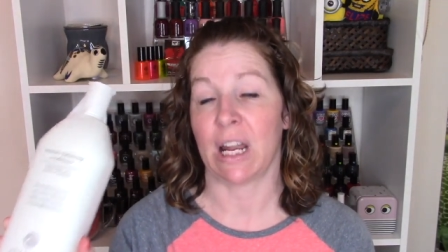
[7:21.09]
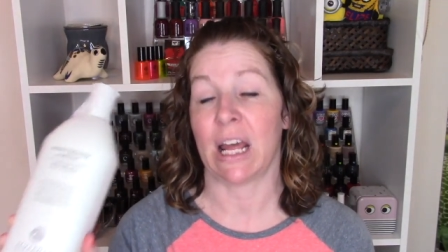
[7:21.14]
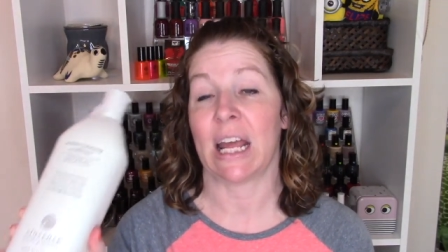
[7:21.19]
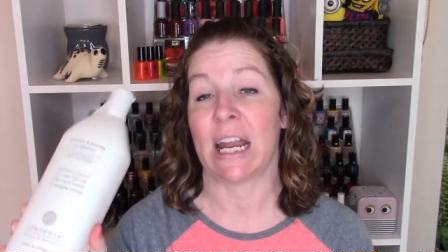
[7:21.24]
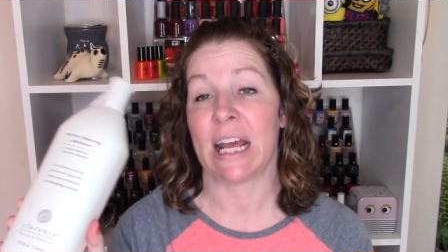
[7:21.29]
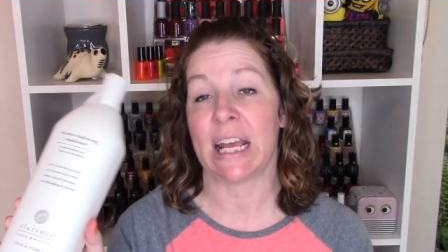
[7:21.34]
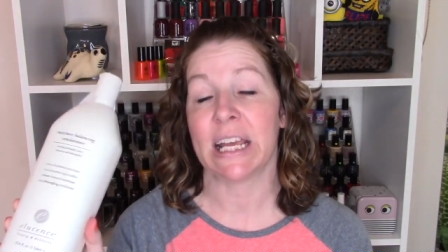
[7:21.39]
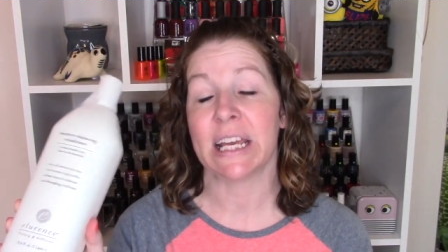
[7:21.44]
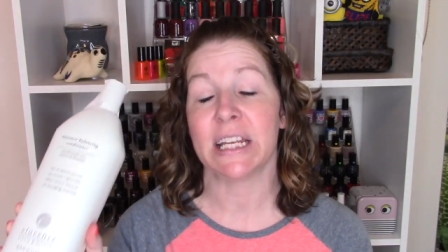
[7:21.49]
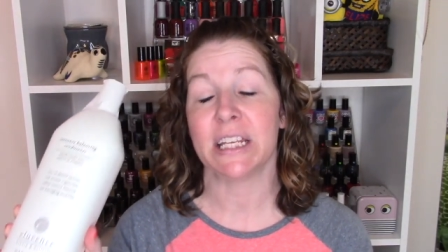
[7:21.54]

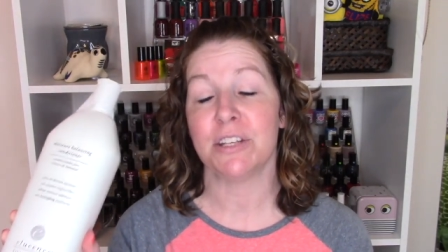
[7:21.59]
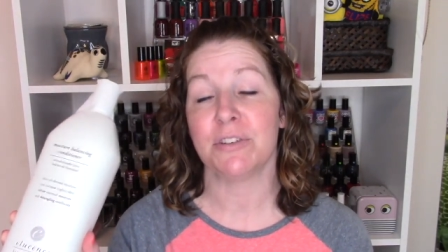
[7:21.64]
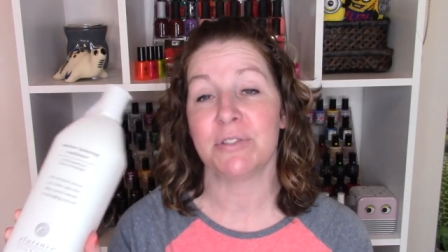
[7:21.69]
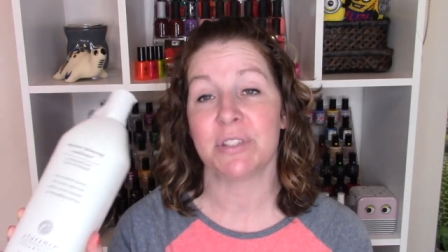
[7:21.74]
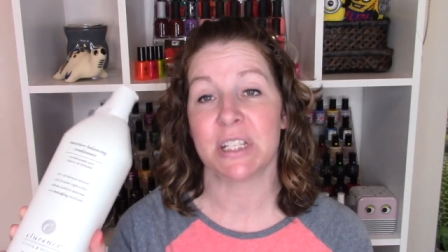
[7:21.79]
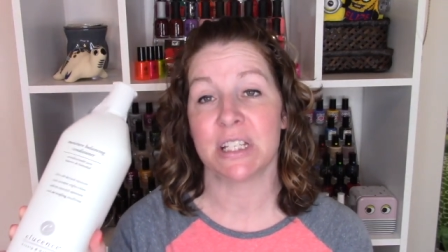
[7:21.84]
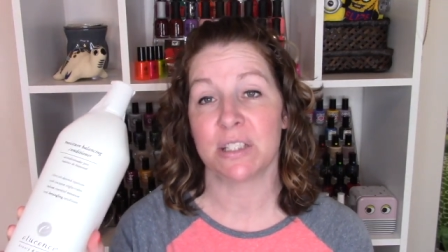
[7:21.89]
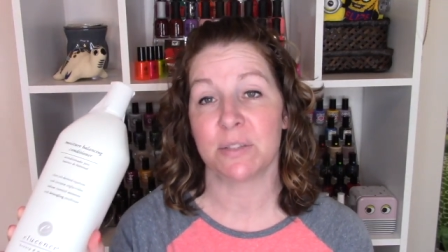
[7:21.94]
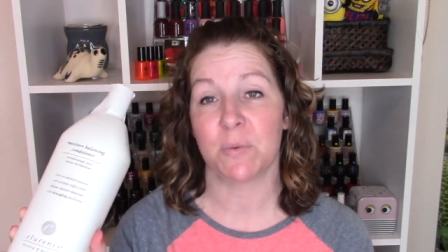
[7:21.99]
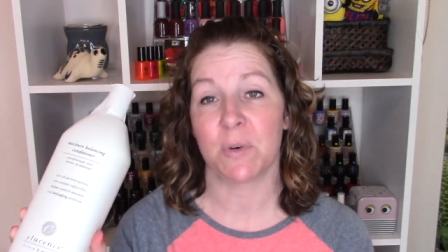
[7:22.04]
And I can
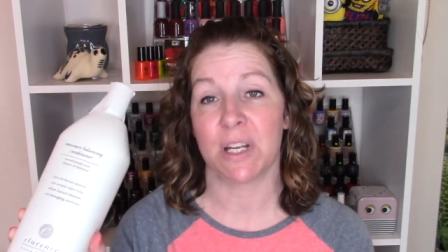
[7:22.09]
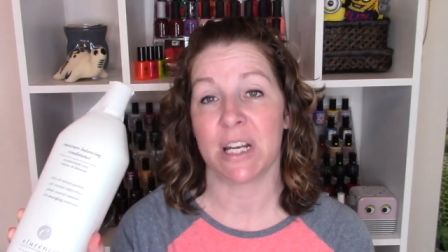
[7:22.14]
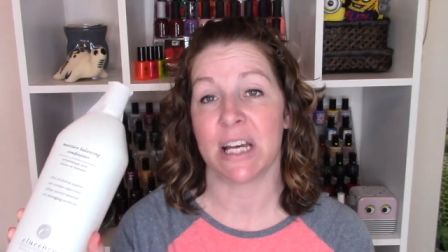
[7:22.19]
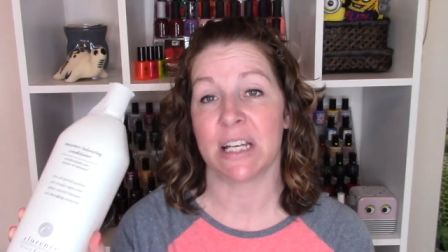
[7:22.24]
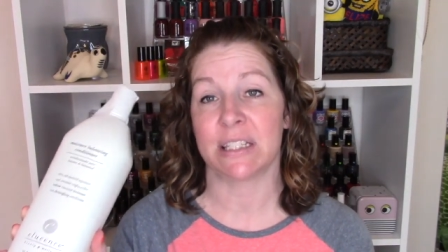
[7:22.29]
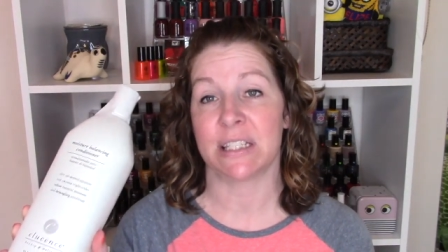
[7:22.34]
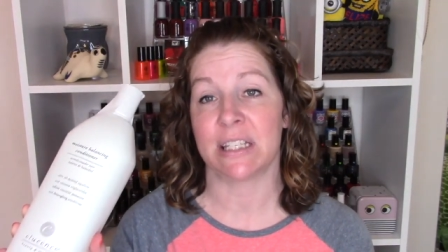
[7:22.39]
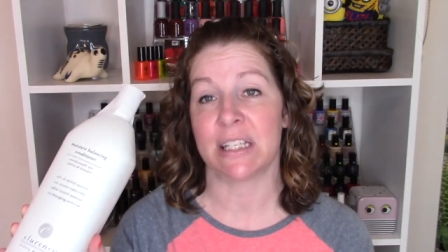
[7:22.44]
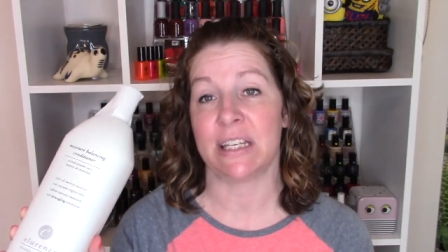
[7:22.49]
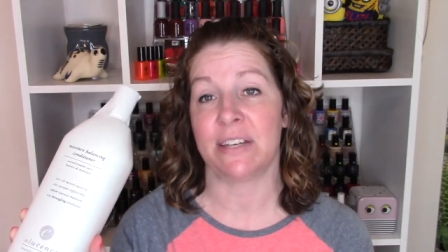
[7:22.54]
use this one
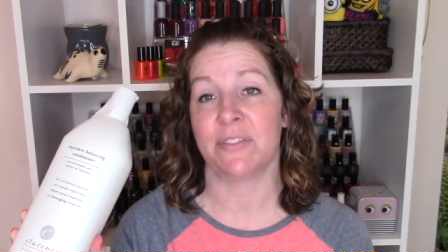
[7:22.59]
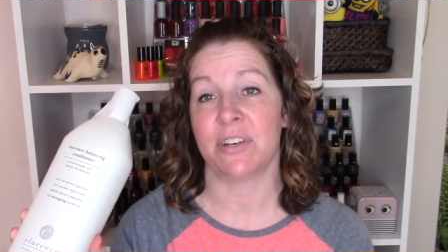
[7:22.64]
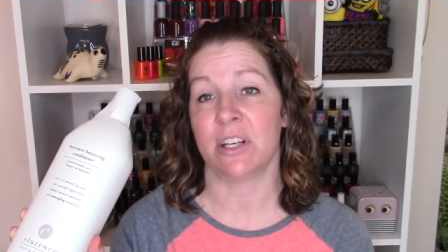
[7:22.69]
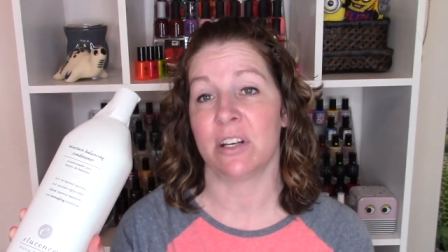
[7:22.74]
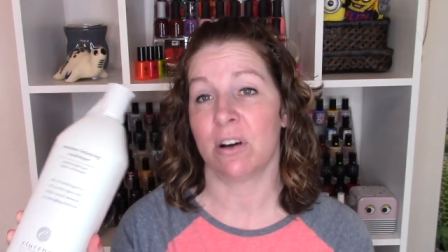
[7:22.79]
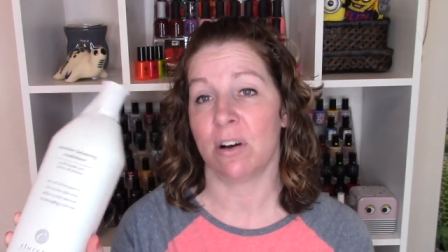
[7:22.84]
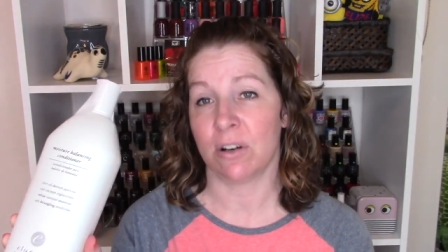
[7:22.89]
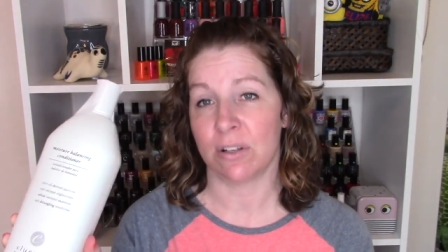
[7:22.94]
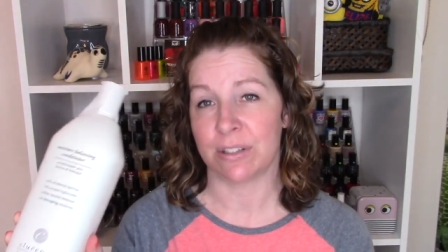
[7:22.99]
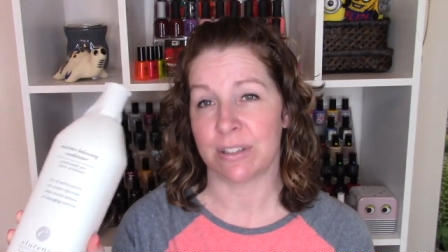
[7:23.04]
as a
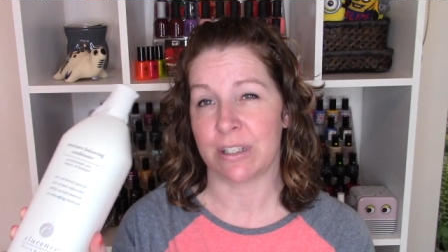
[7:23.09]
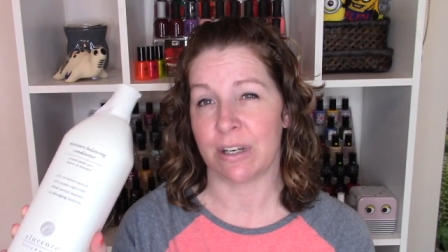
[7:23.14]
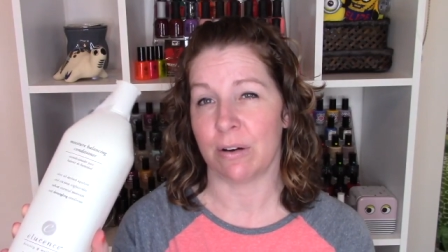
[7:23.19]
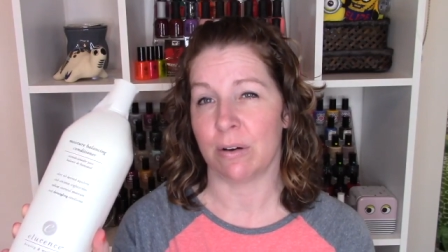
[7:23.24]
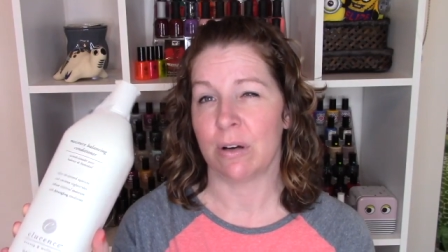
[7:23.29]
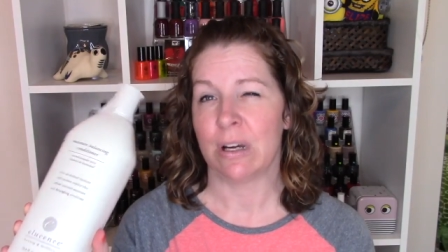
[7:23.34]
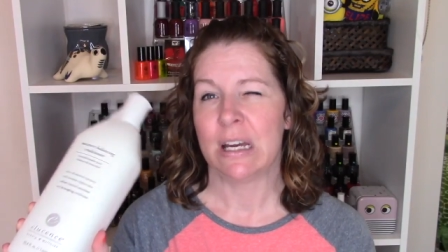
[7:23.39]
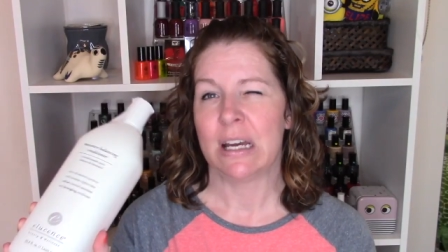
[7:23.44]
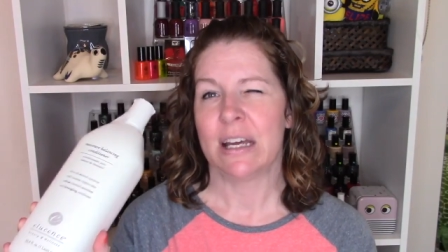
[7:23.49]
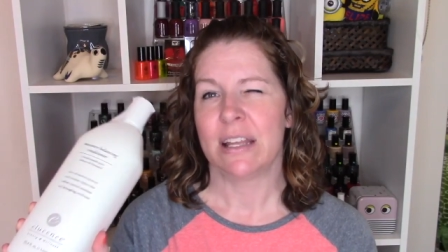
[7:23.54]
leave-in
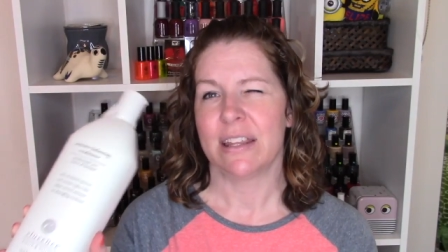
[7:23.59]
also.